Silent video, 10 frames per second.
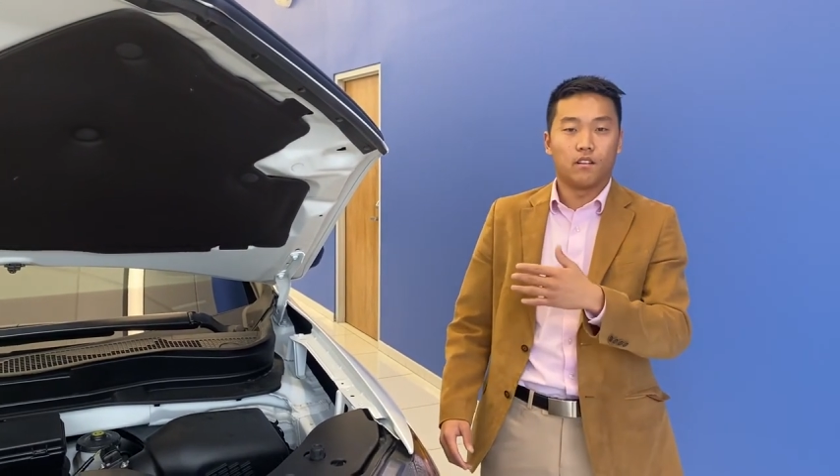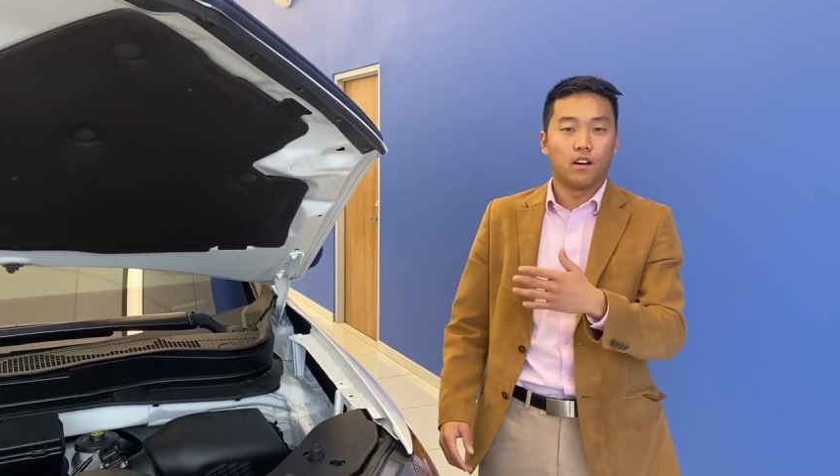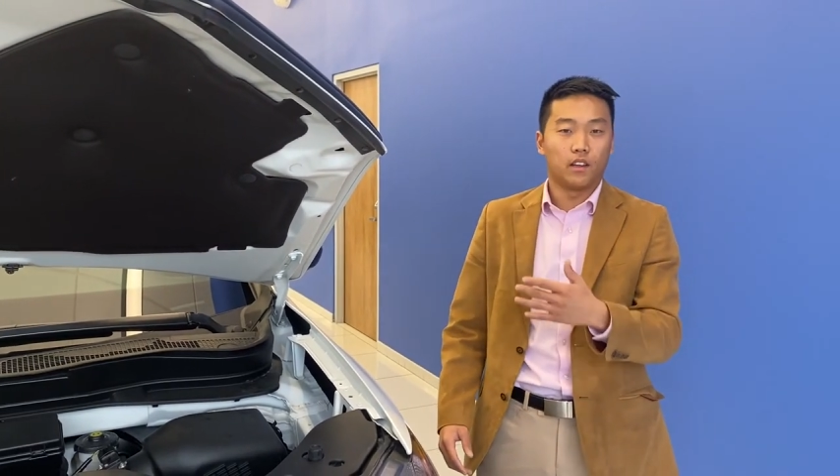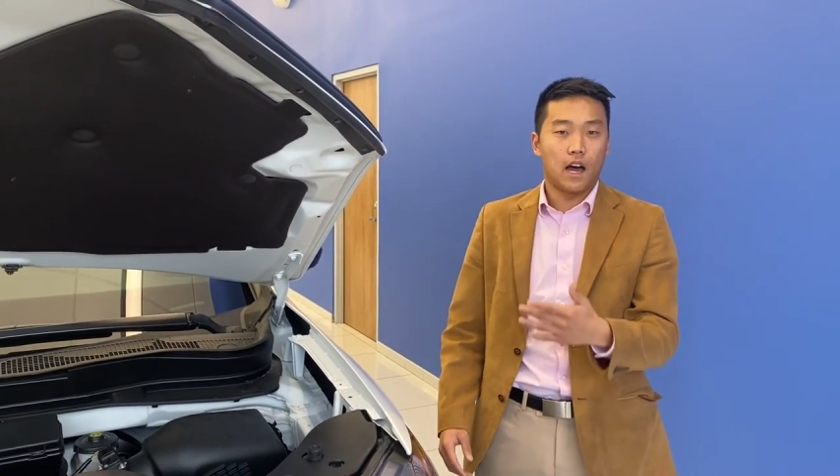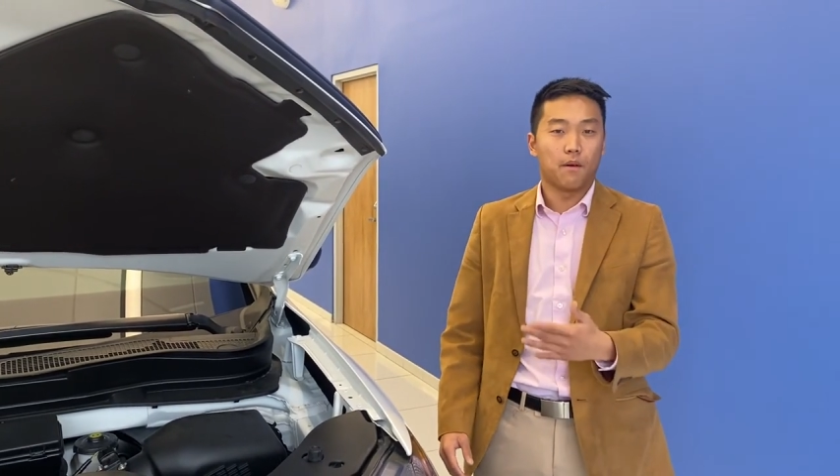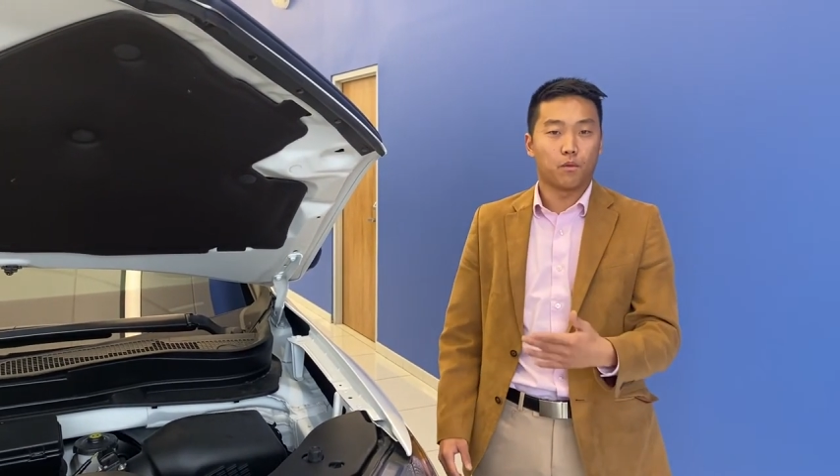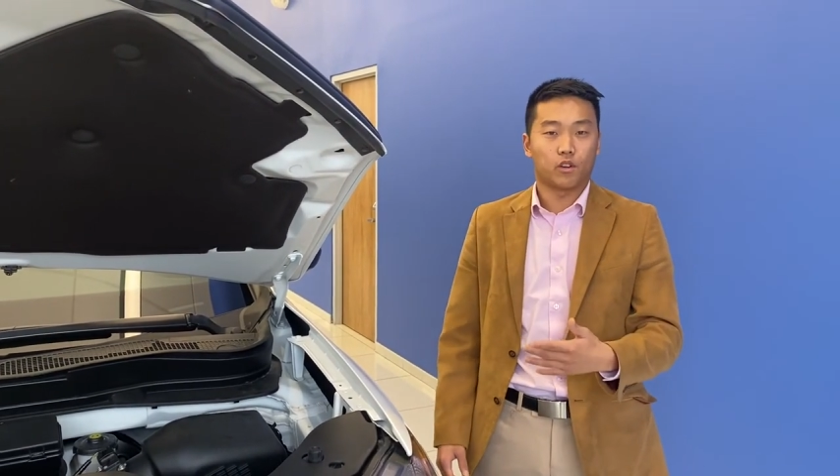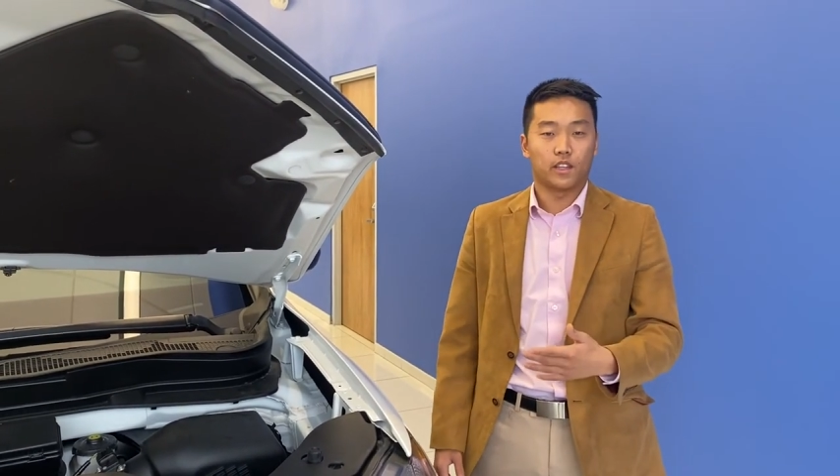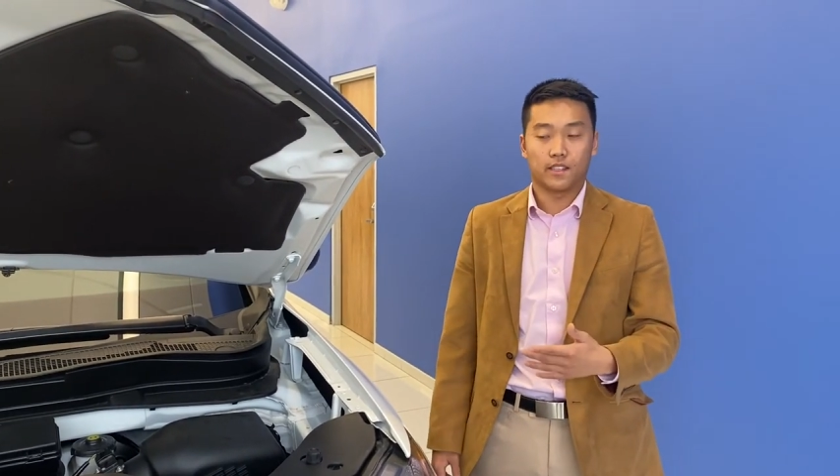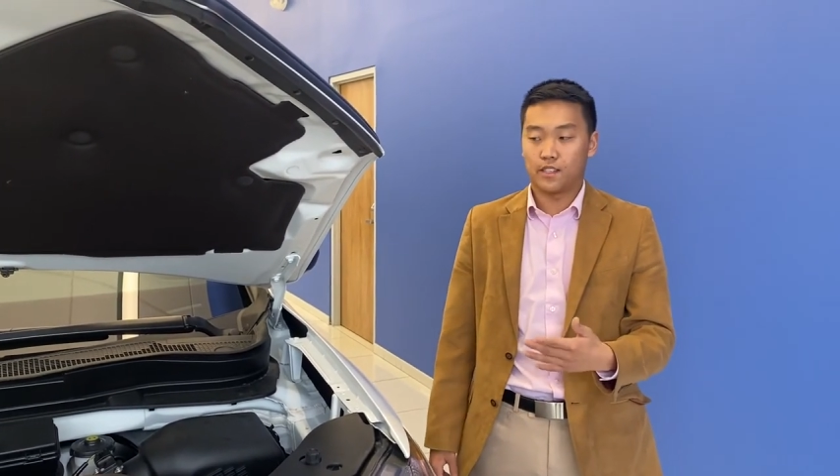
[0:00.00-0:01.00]
a lot more
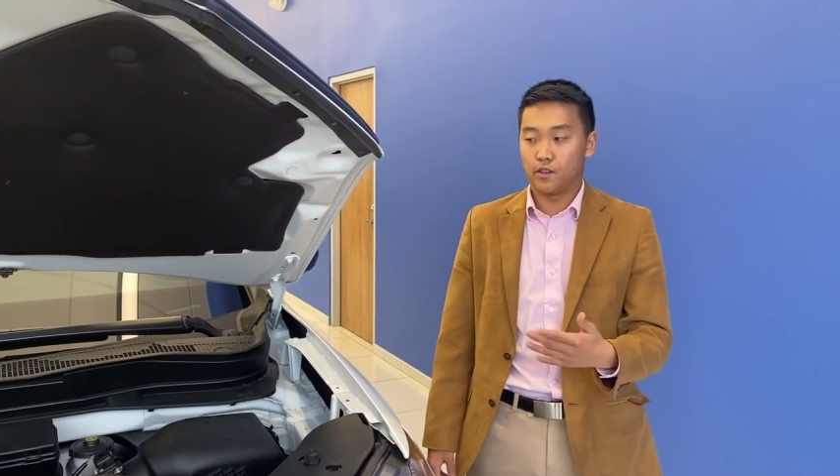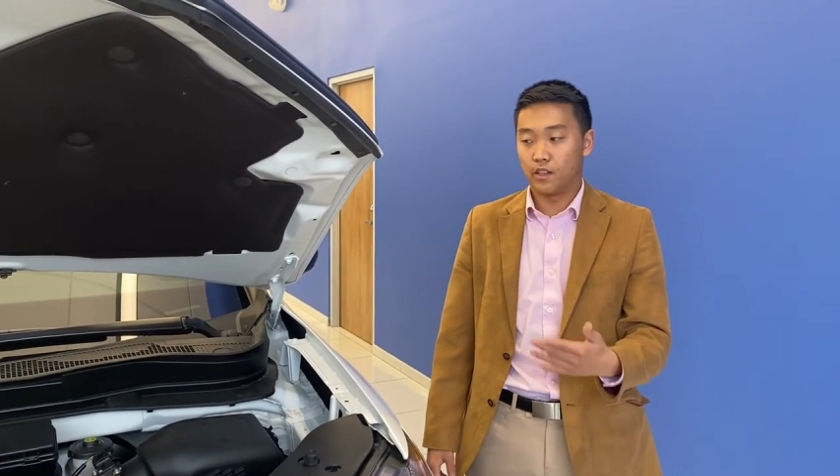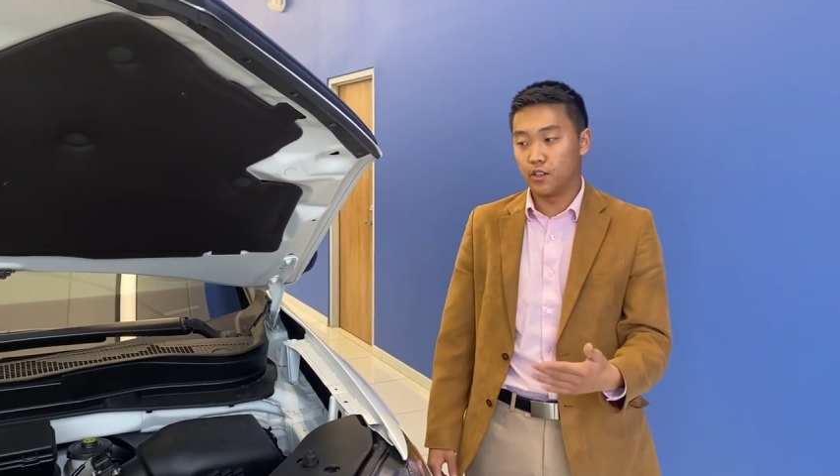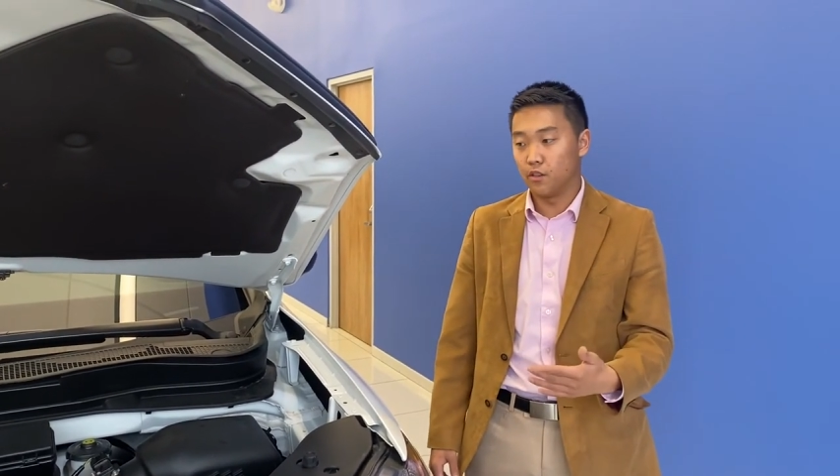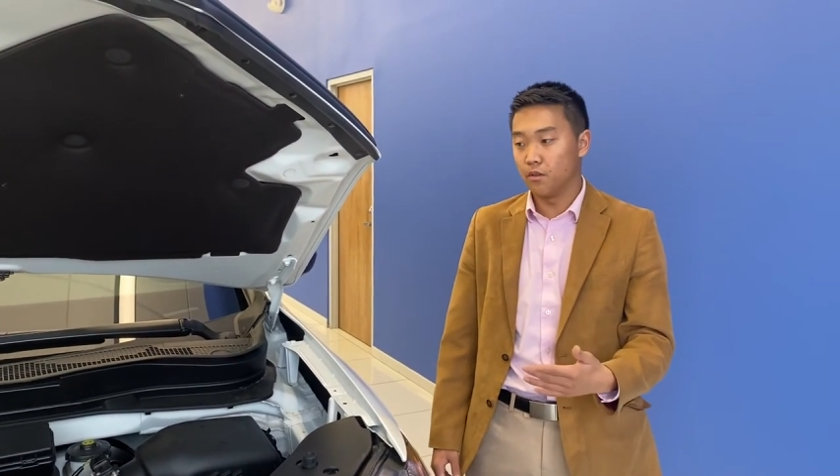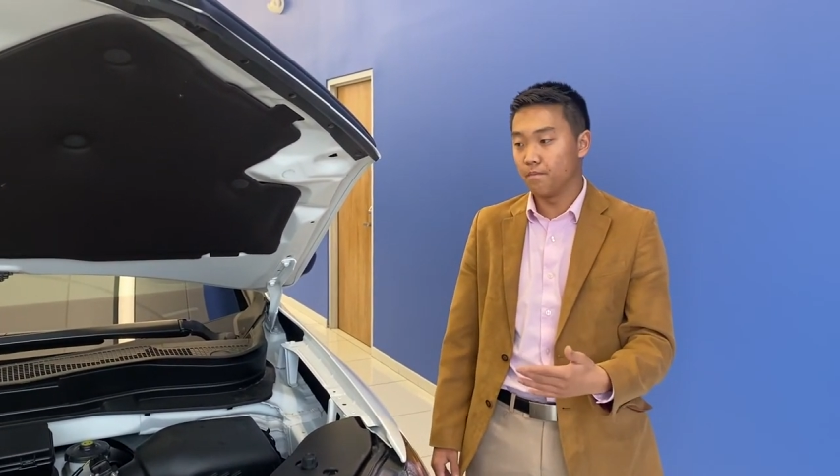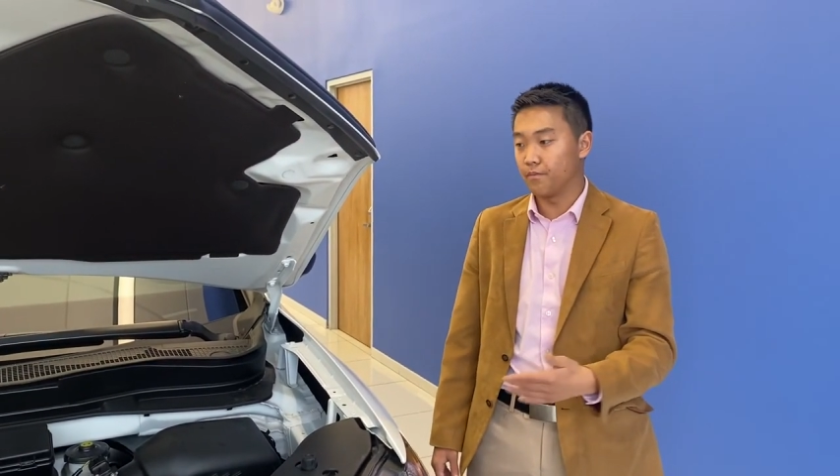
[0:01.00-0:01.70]
things that you can do.